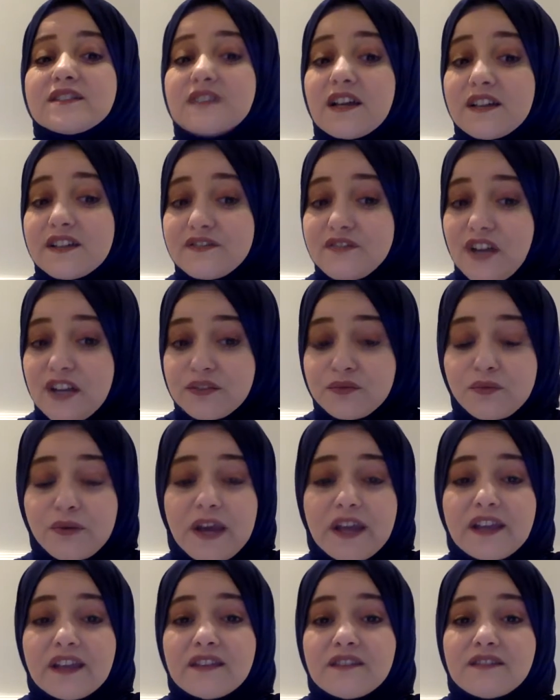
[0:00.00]

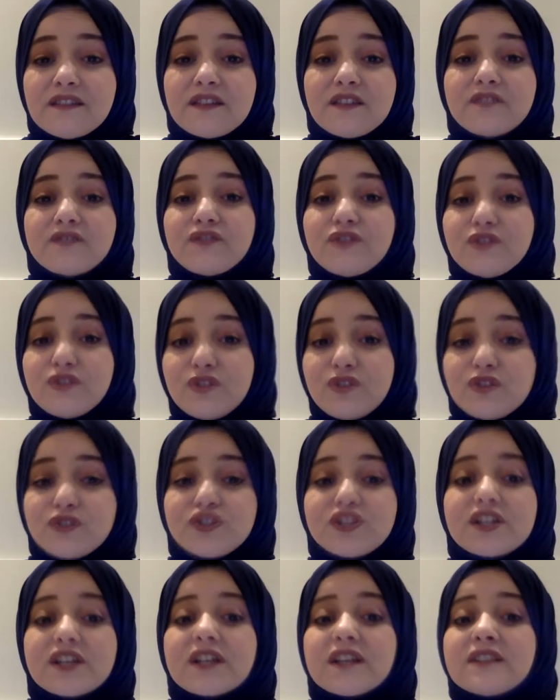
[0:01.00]
evaluate
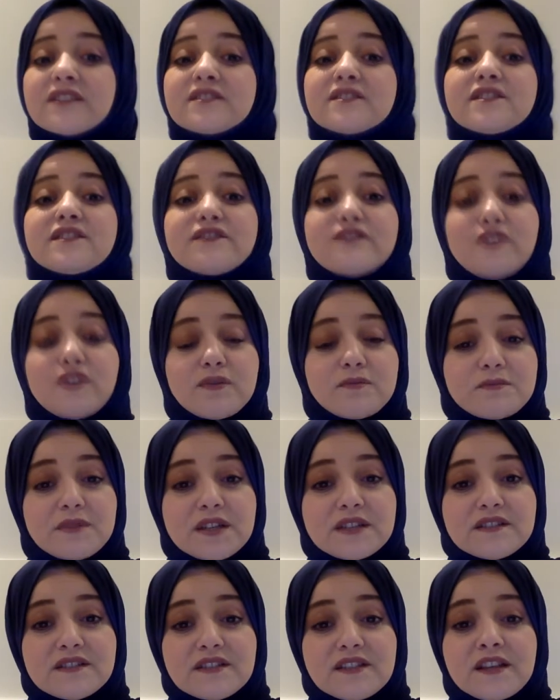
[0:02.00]
phonological
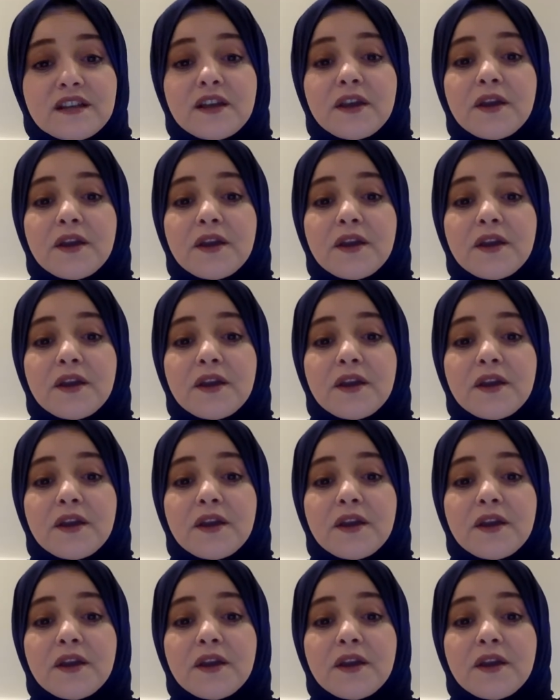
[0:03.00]
development